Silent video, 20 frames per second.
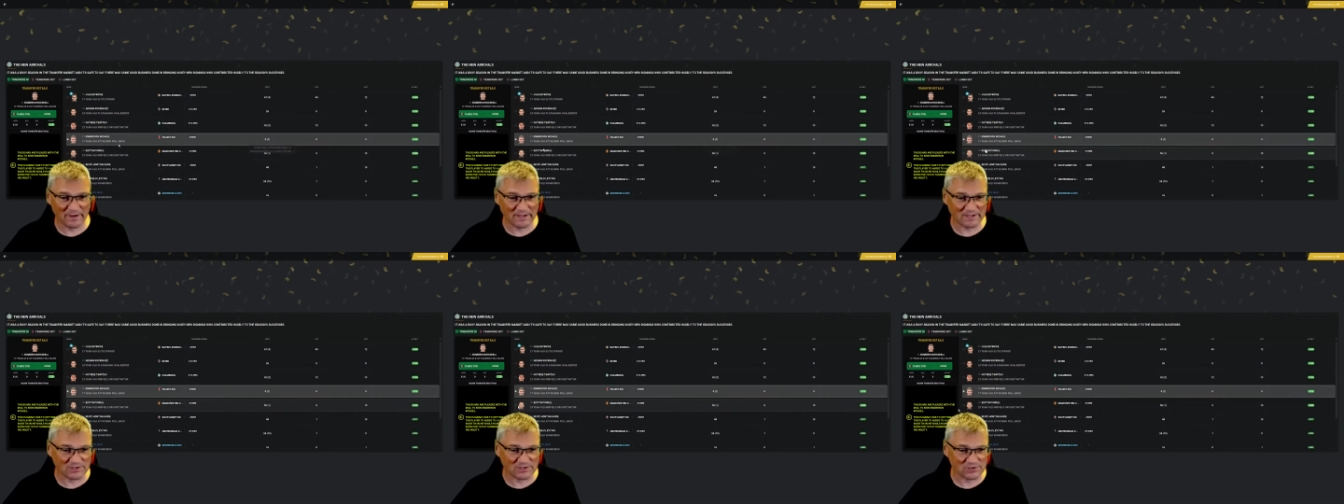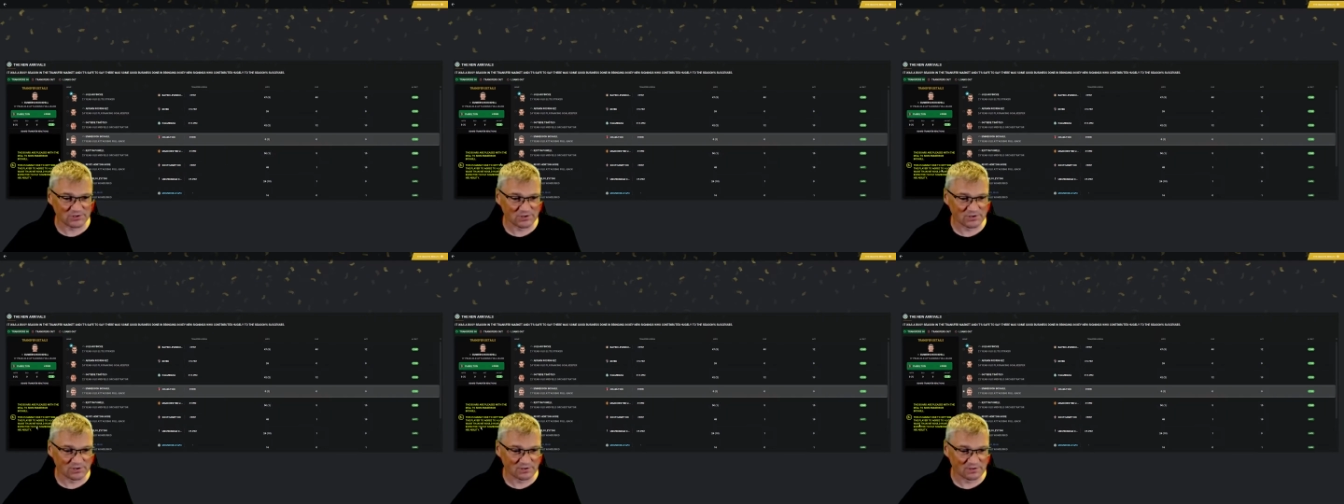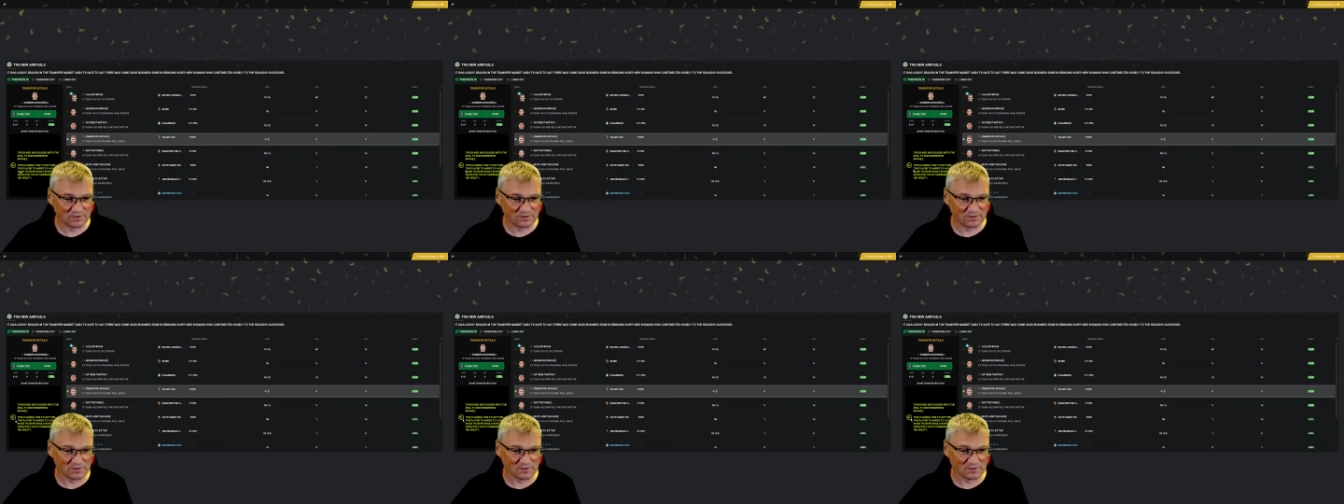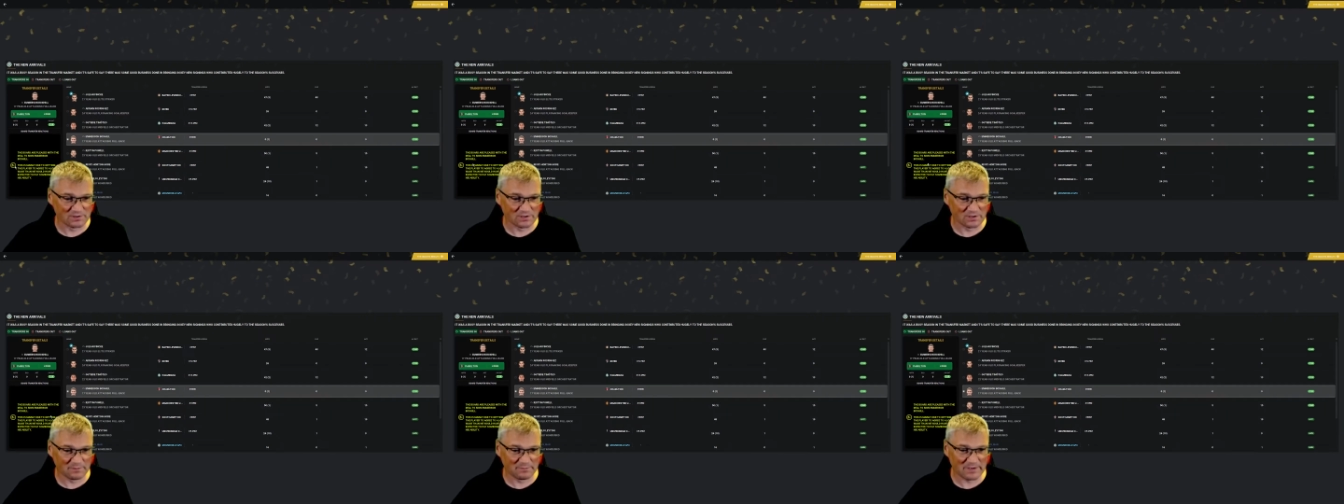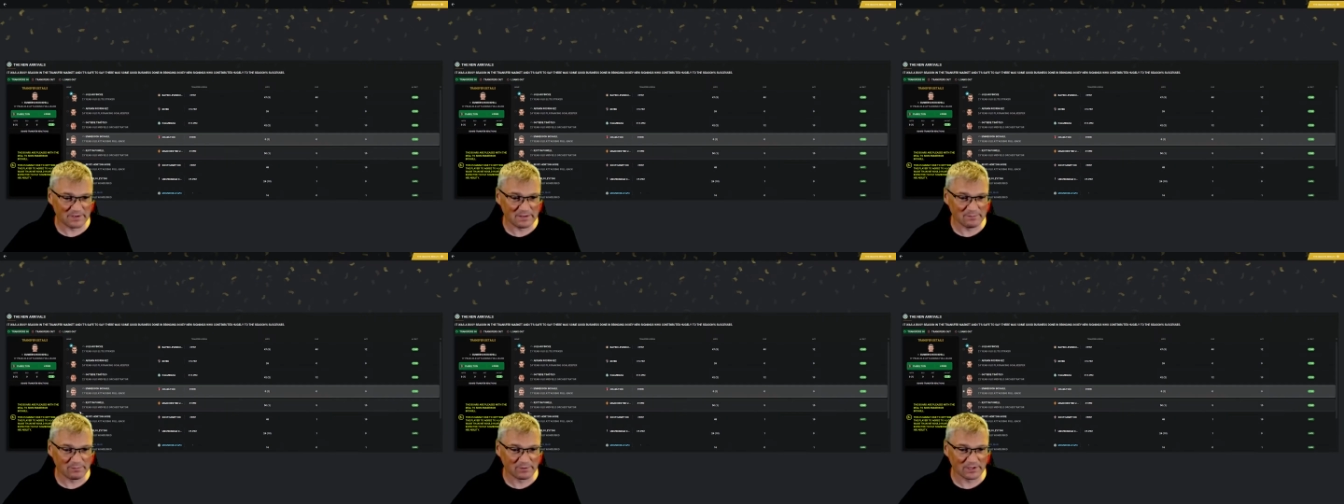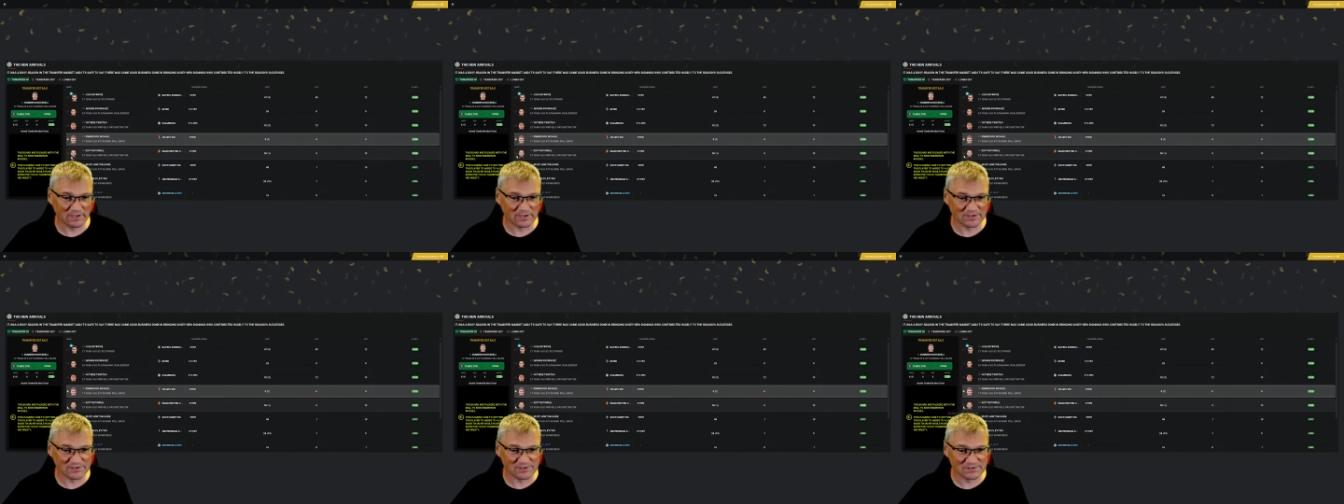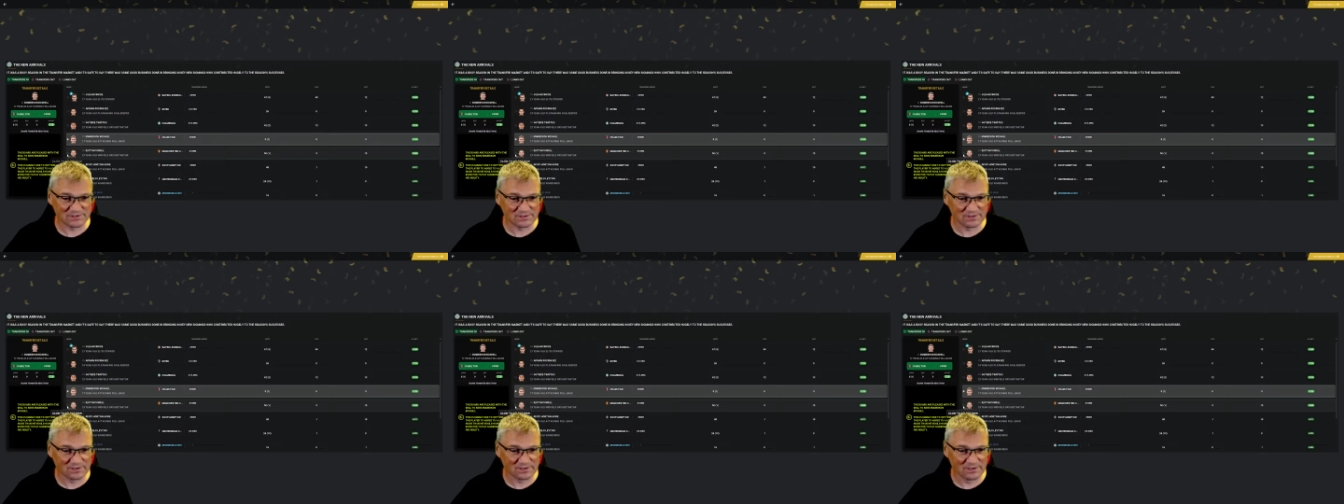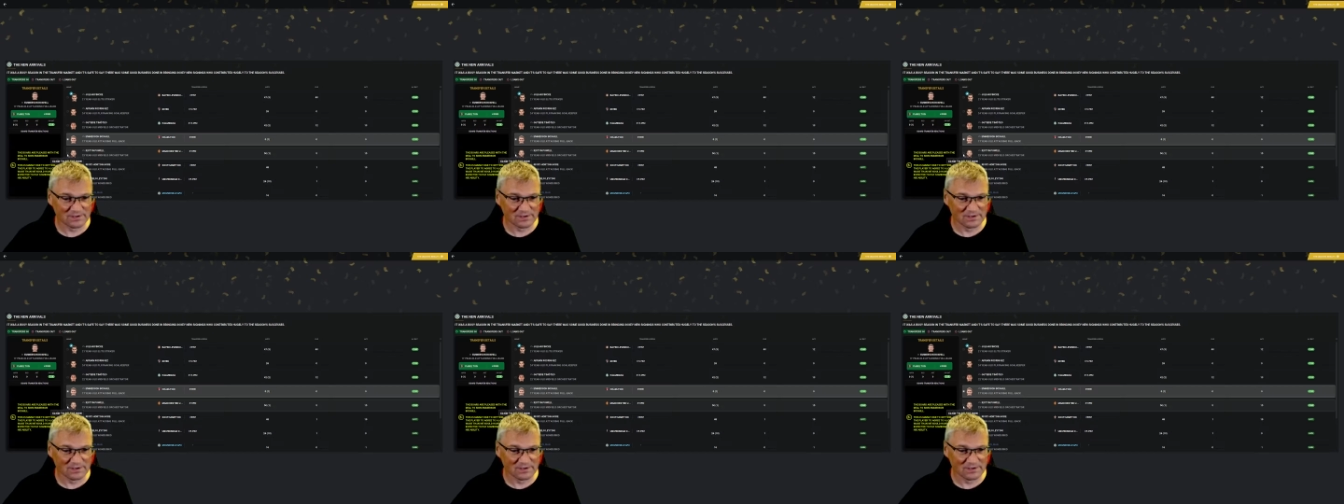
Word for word: bench? A B plus.